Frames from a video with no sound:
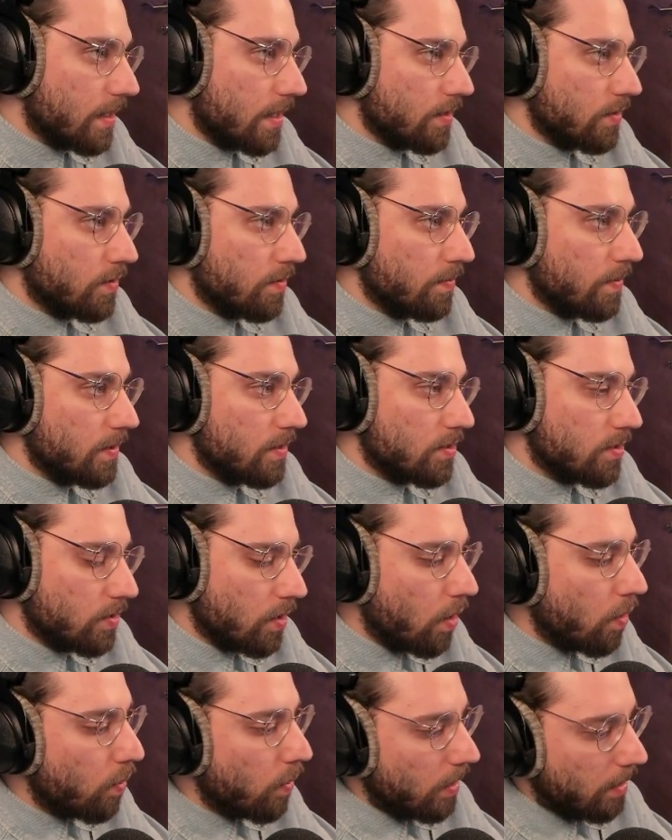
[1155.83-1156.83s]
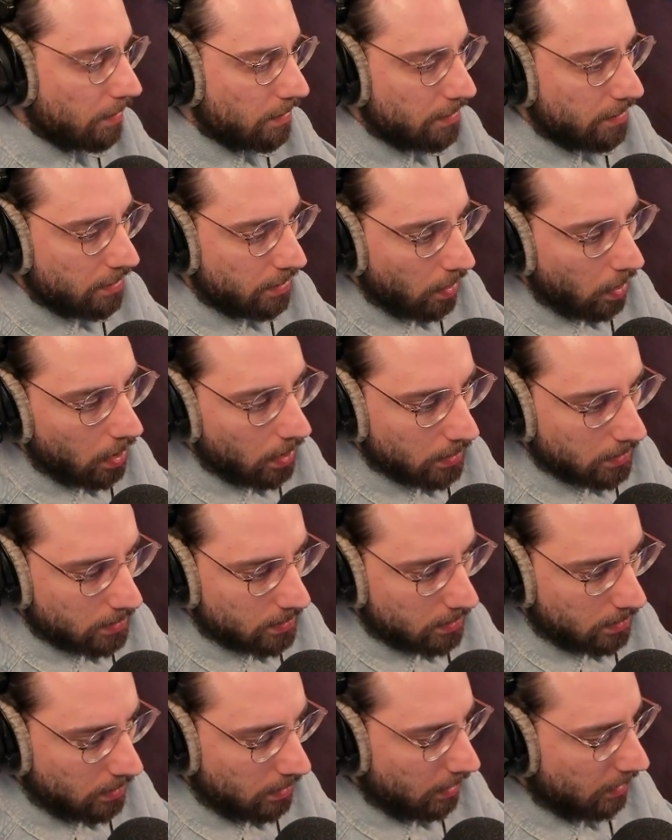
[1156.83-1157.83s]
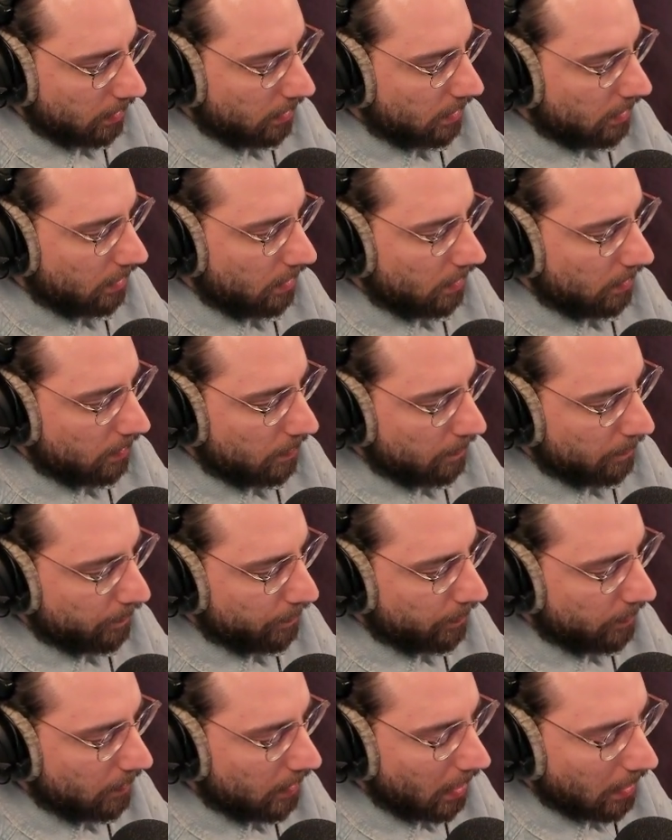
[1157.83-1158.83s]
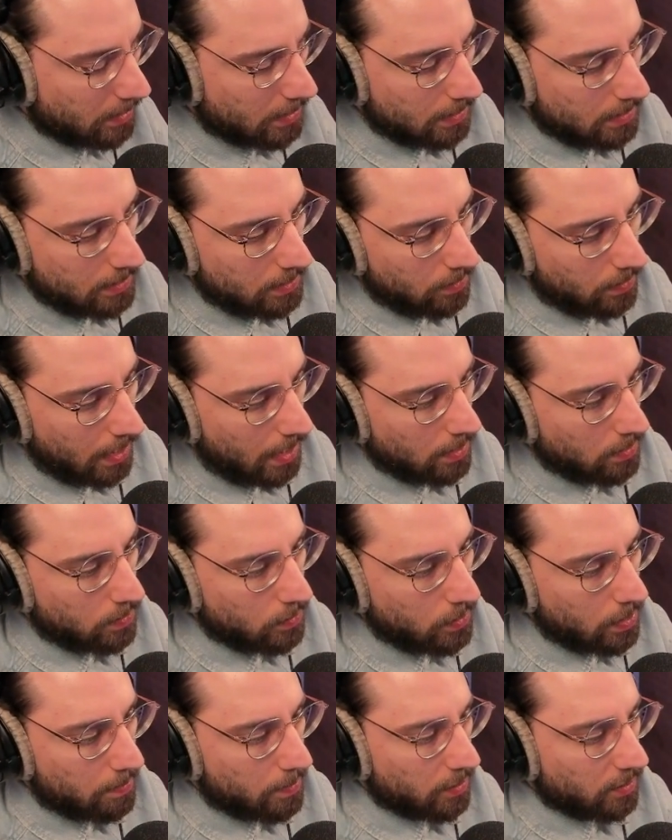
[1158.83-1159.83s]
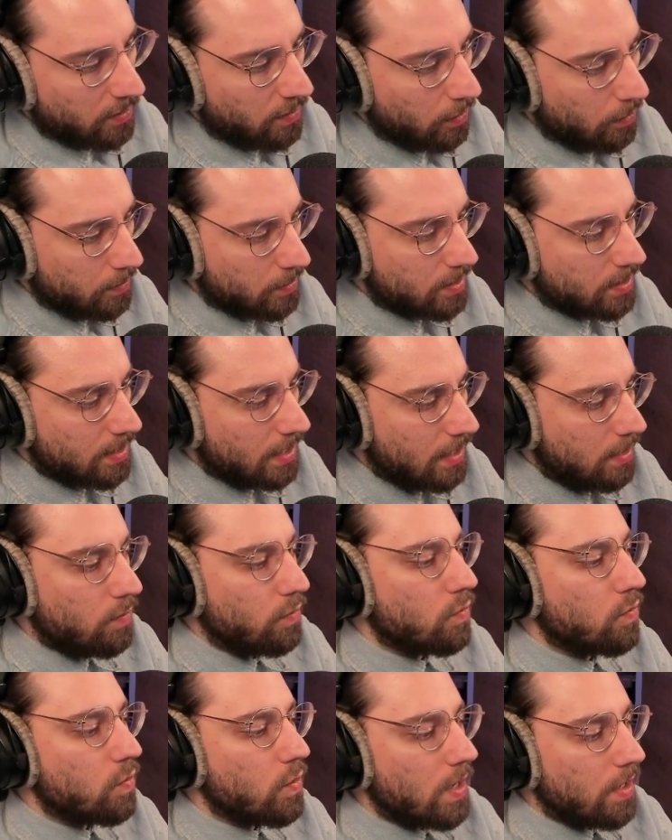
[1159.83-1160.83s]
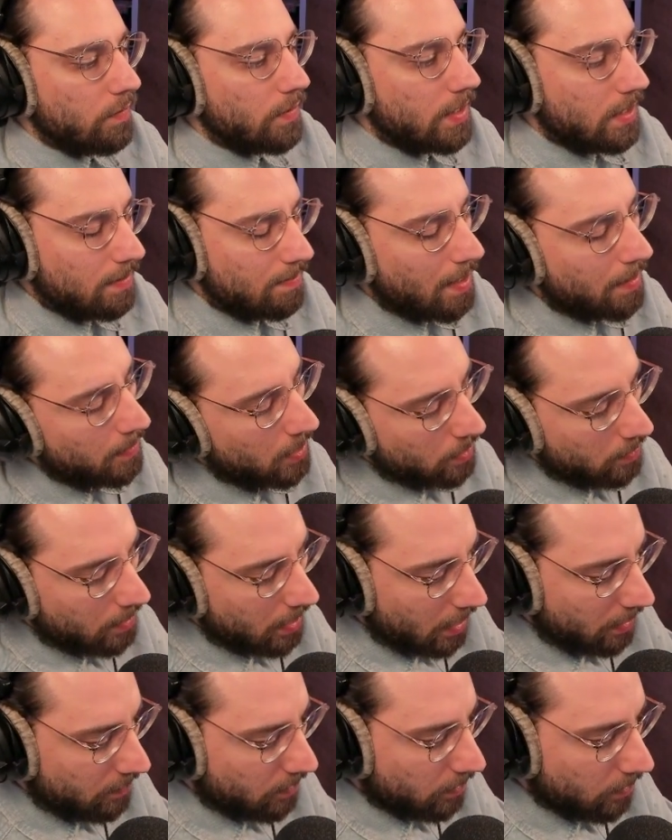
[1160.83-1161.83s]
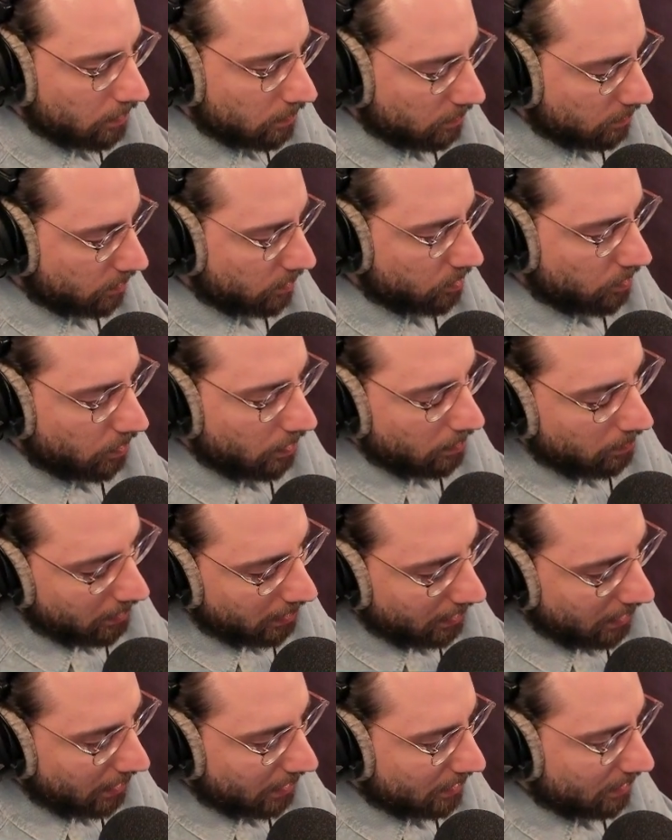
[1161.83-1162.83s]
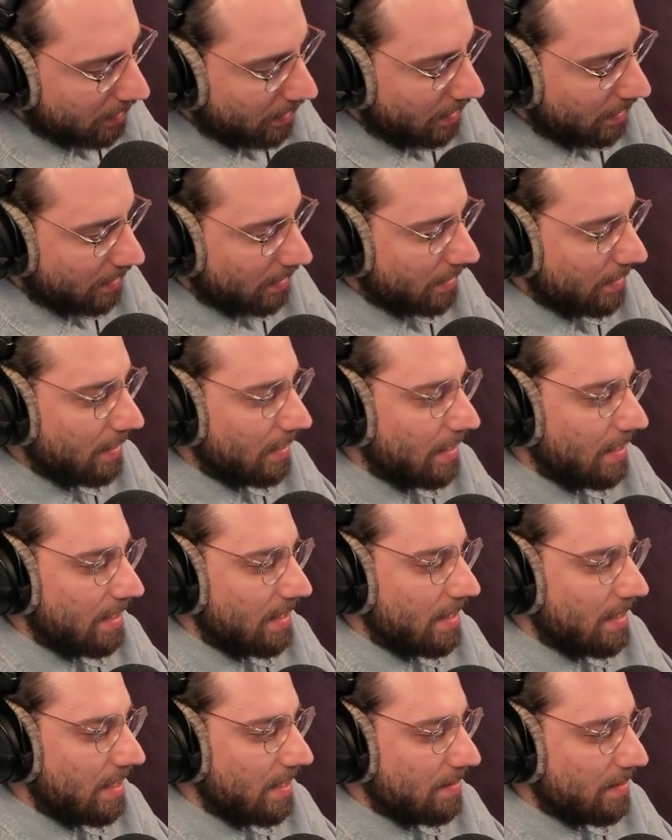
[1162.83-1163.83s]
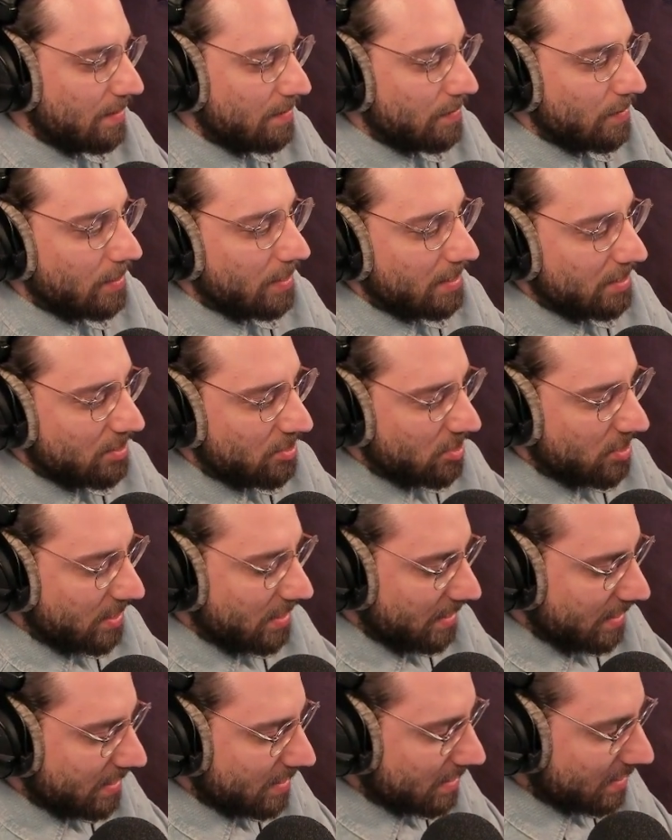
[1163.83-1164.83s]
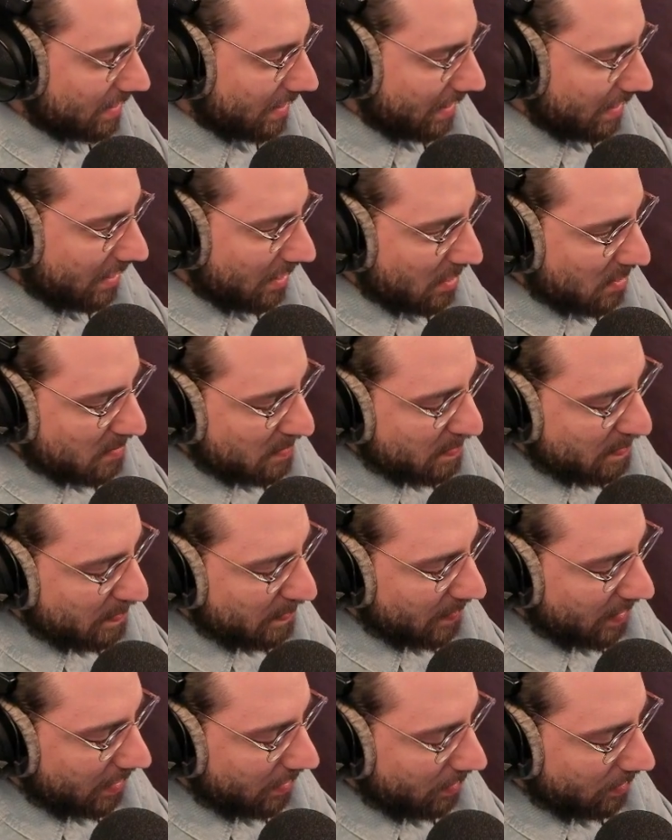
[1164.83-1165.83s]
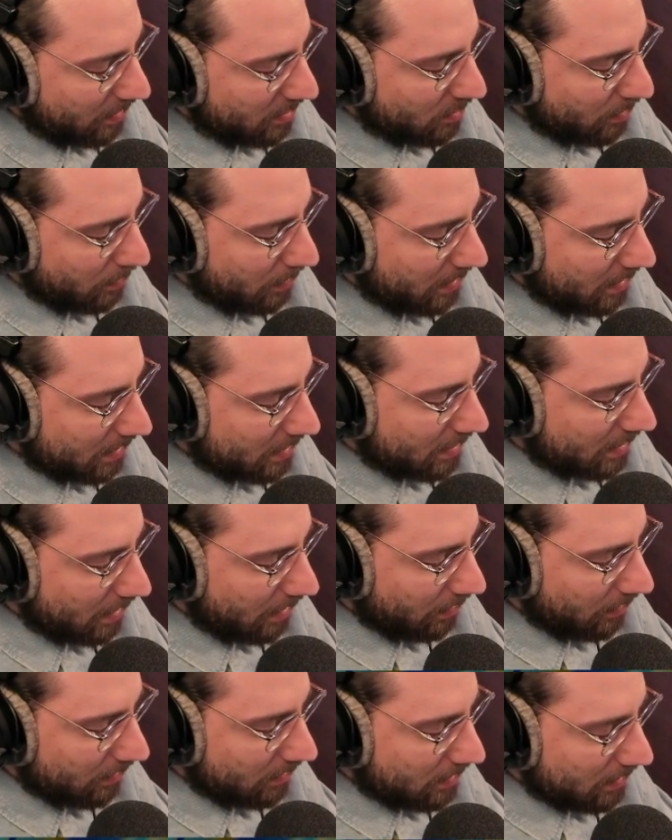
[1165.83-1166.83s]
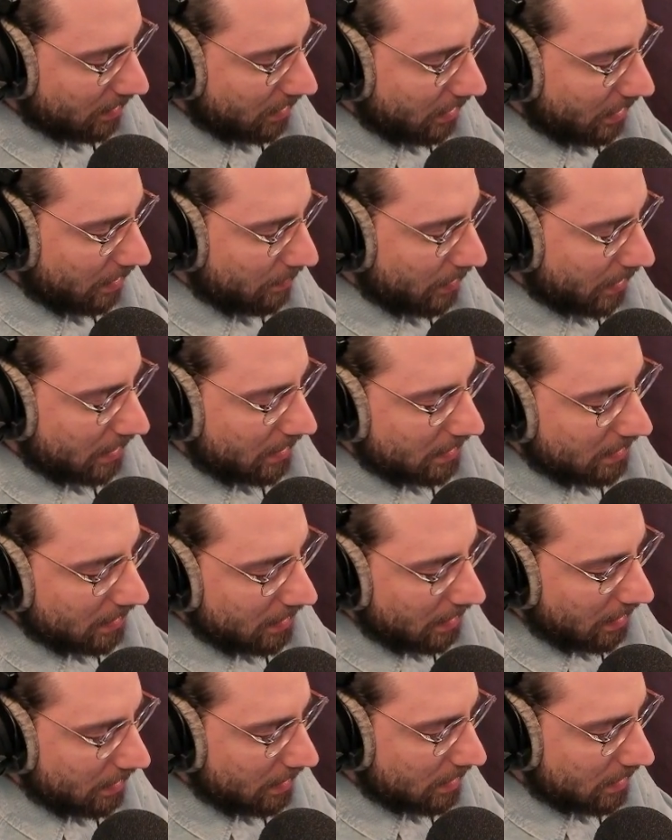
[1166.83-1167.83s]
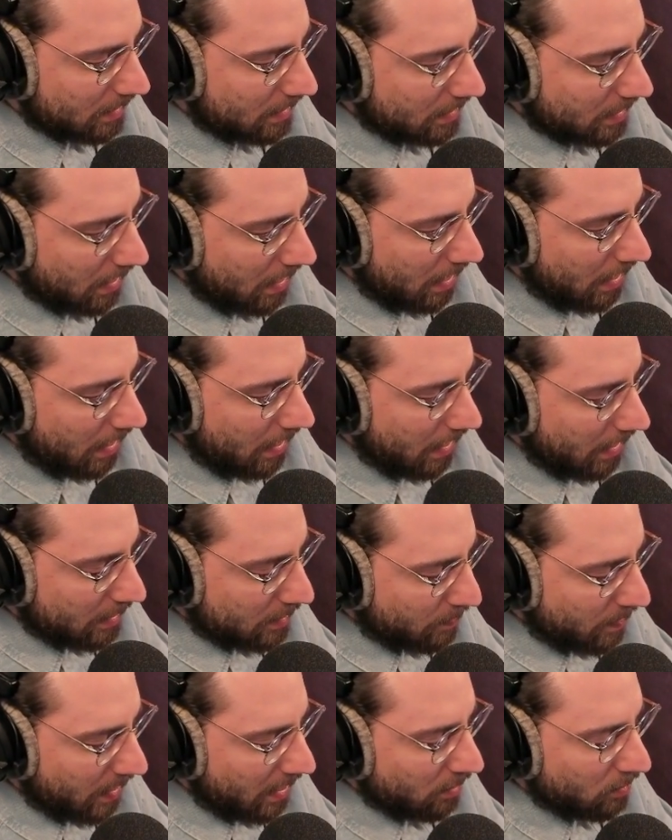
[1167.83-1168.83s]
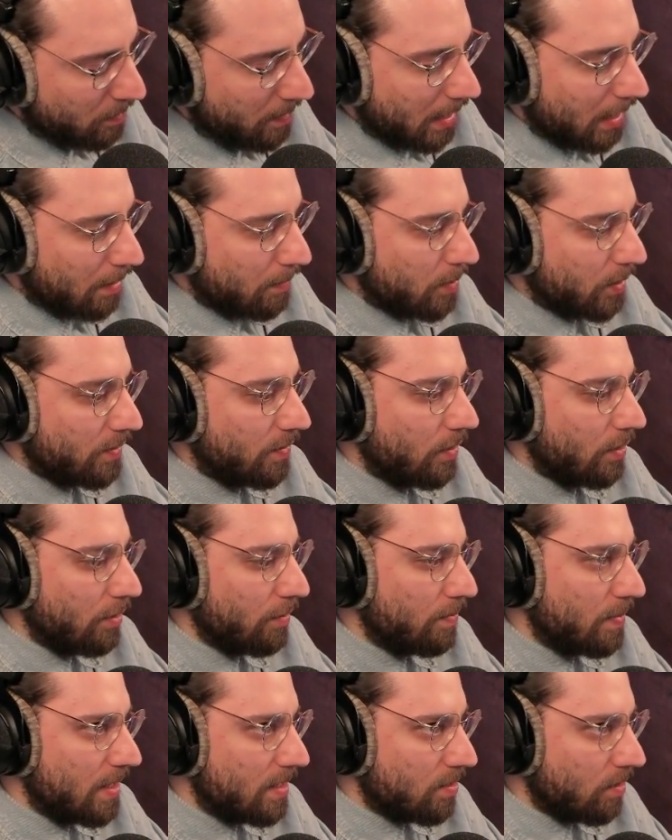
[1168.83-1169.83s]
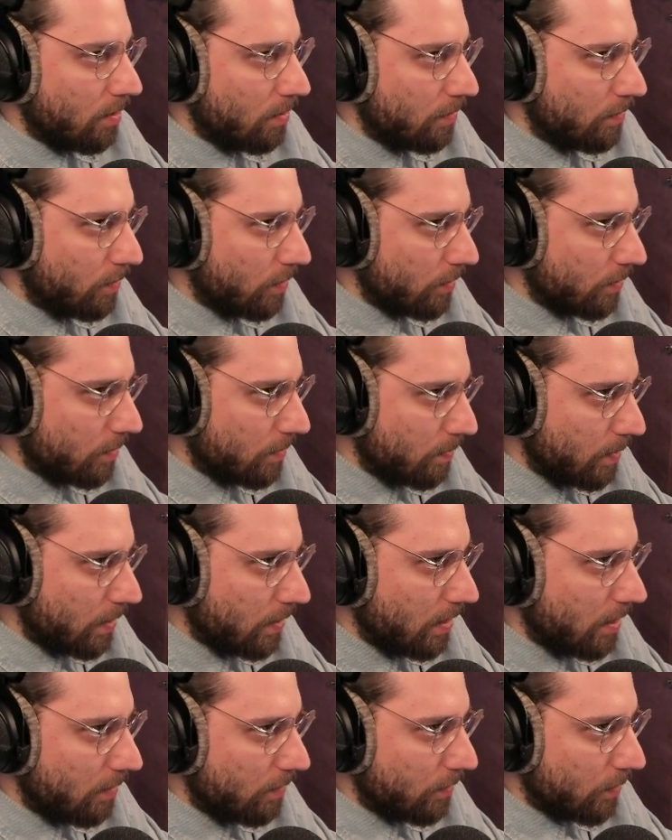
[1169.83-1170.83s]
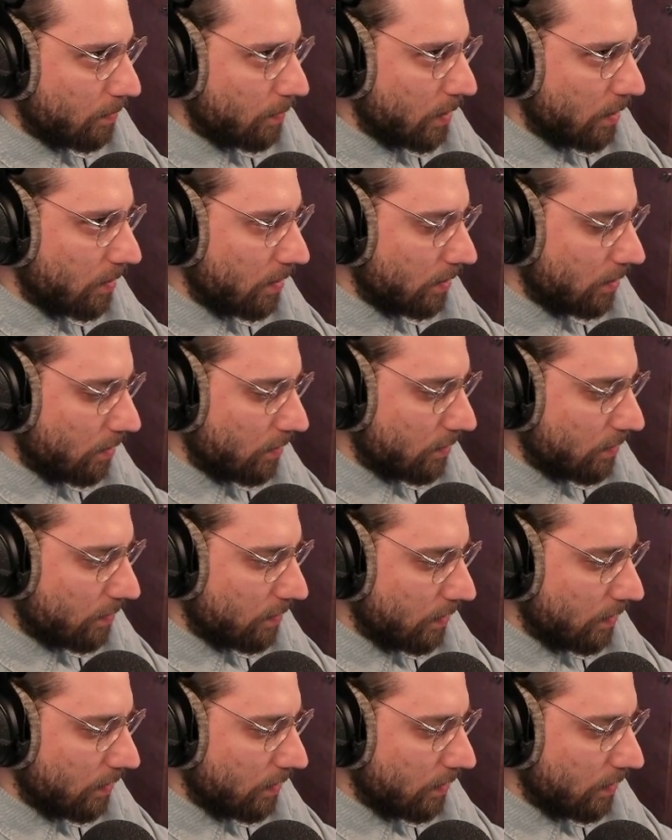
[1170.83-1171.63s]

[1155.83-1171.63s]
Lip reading: has to be so well thought. Like, not you can't do a portfolio piece in 1 week. Maybe you can if you're extremely if you're a genius and extremely skilled. But it's better to make a portfolio piece over a period of